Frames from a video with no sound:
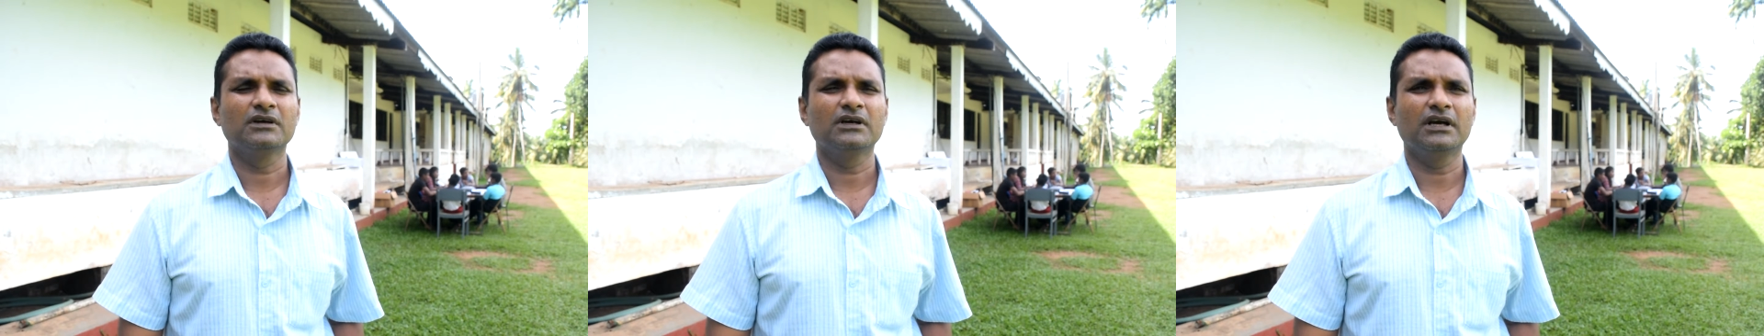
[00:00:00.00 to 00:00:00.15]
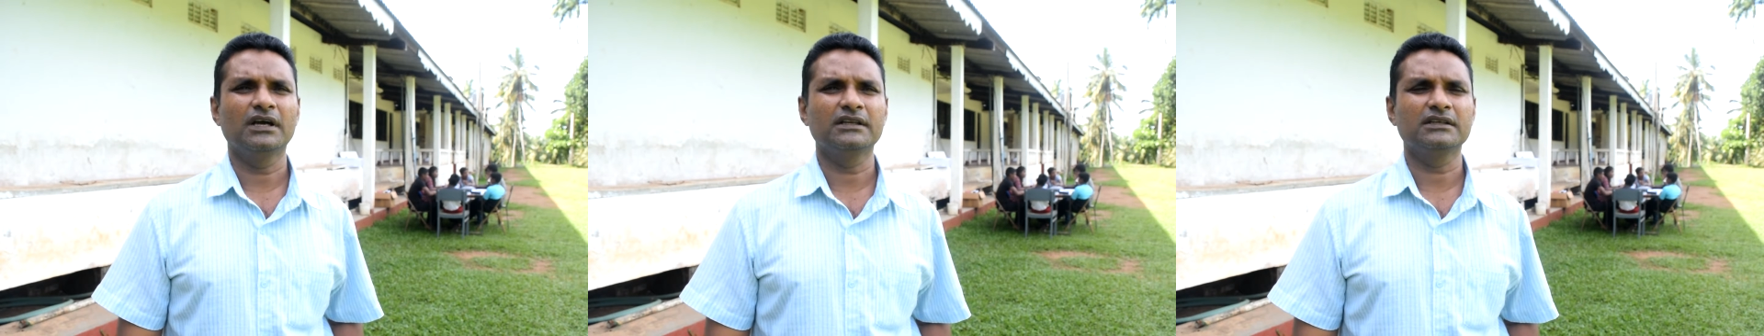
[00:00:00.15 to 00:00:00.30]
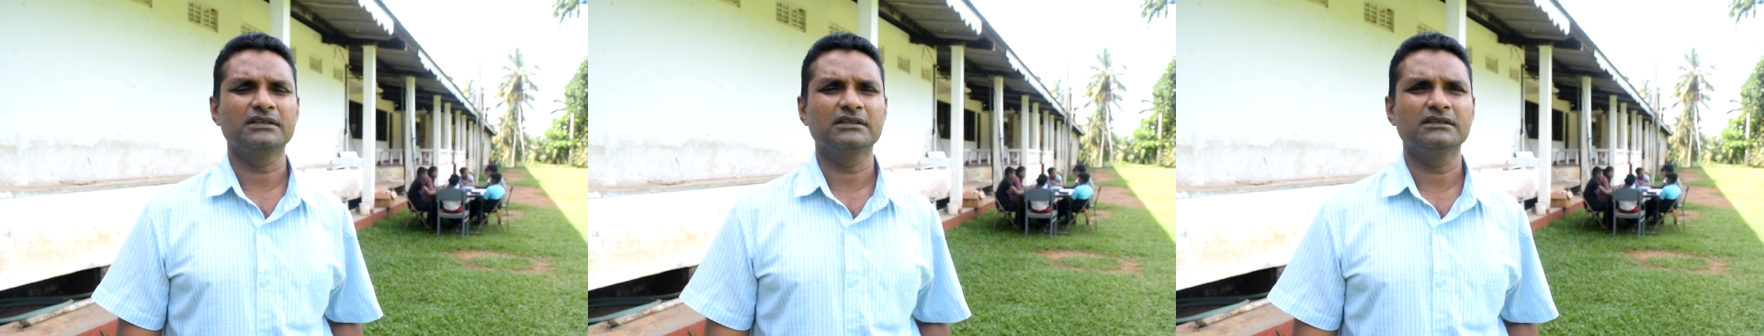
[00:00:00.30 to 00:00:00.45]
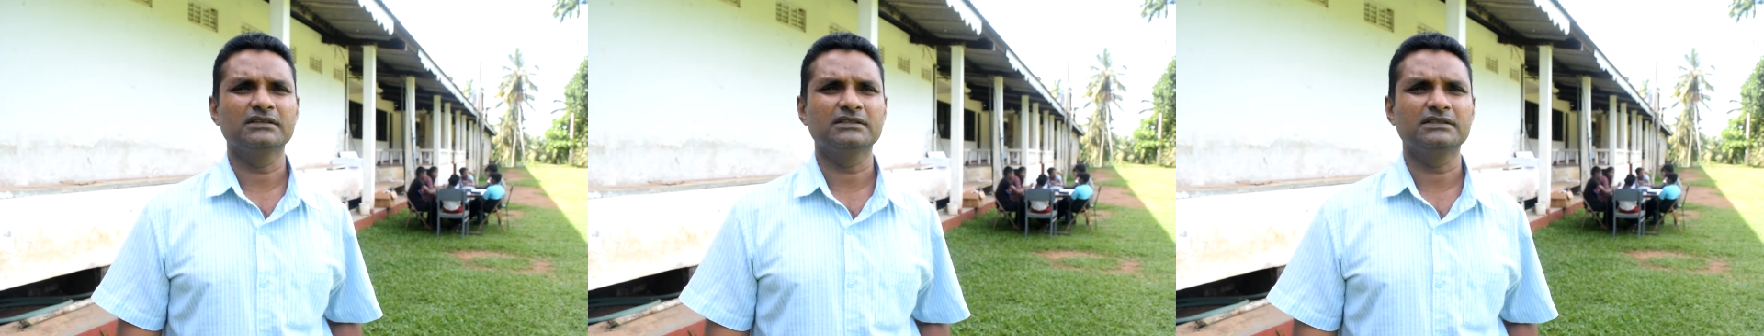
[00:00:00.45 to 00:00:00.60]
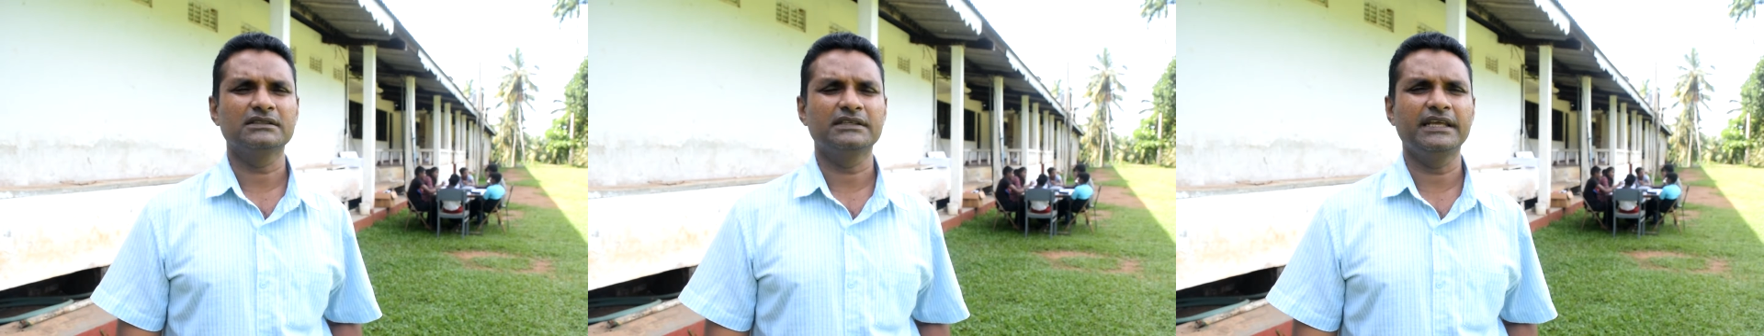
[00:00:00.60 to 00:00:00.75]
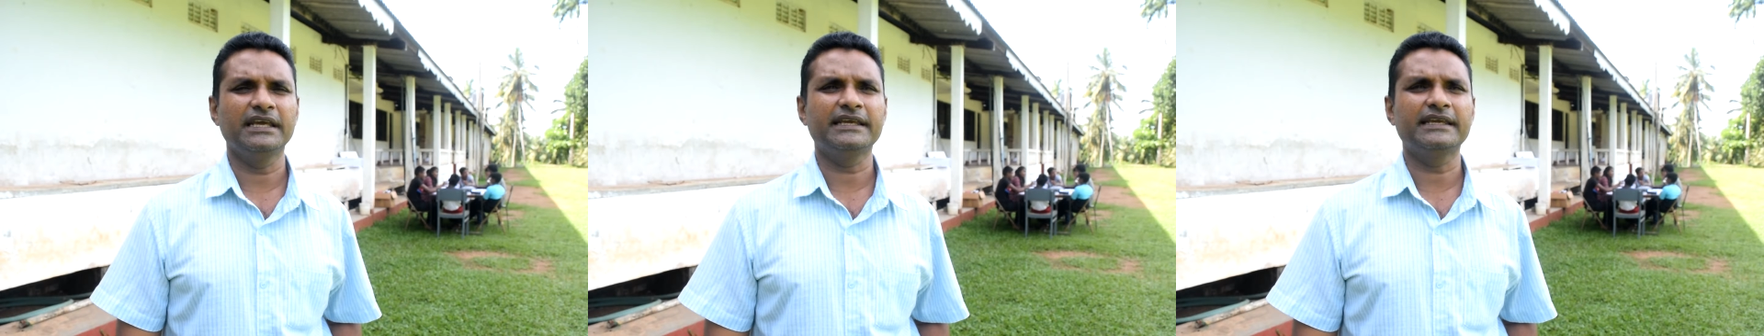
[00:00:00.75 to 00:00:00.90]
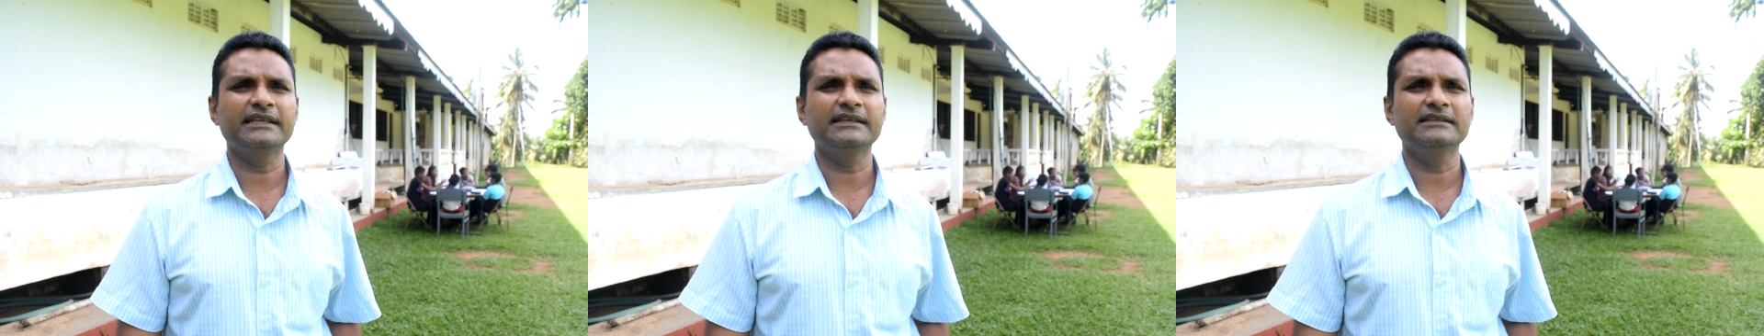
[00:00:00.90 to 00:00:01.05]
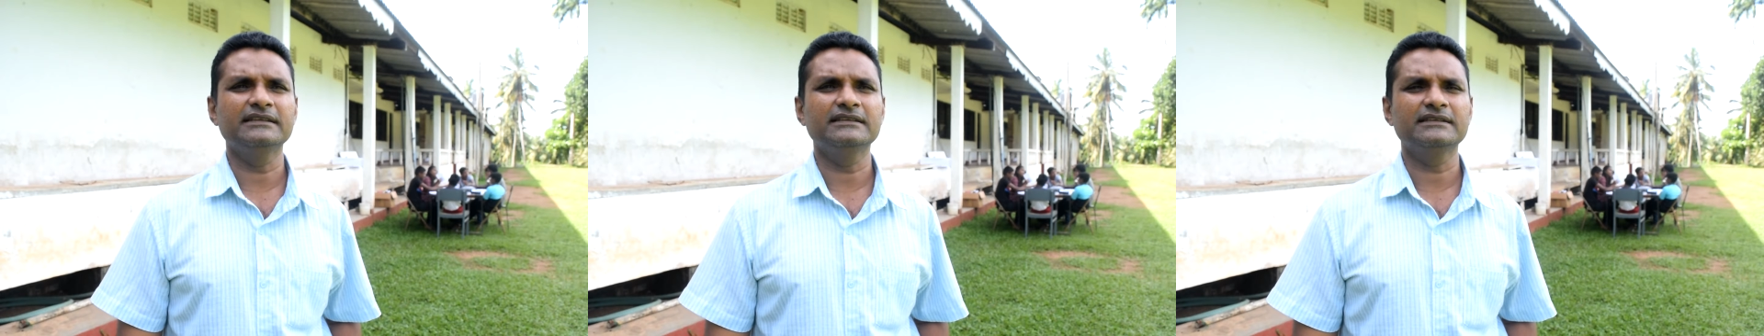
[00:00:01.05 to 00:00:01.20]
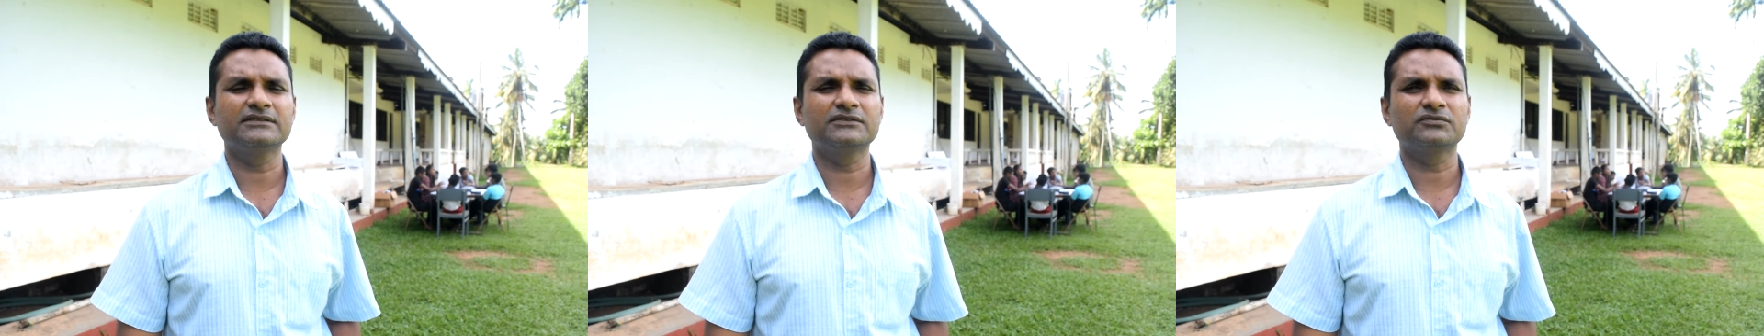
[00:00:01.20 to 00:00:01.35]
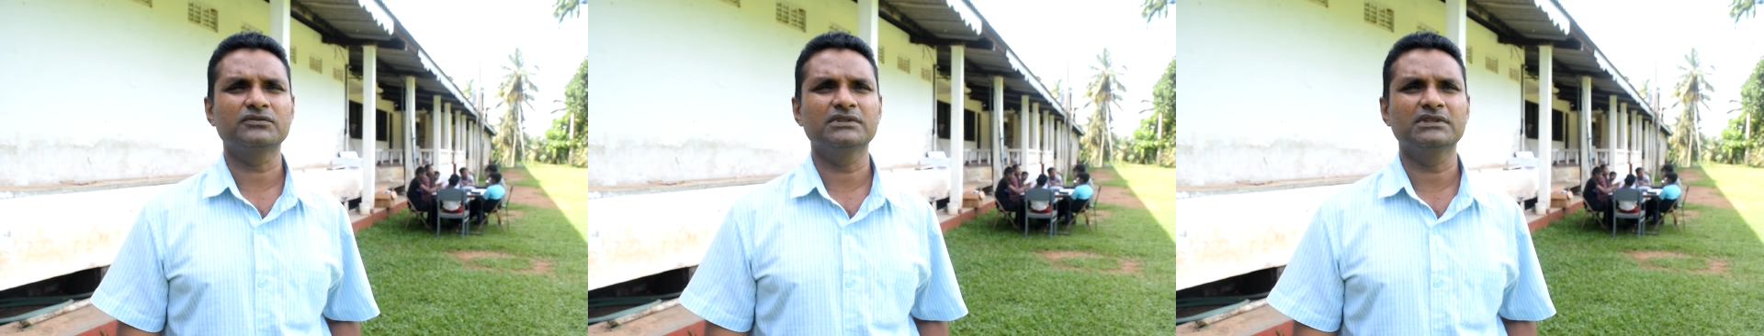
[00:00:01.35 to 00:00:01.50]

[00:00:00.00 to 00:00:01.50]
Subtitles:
and taking this to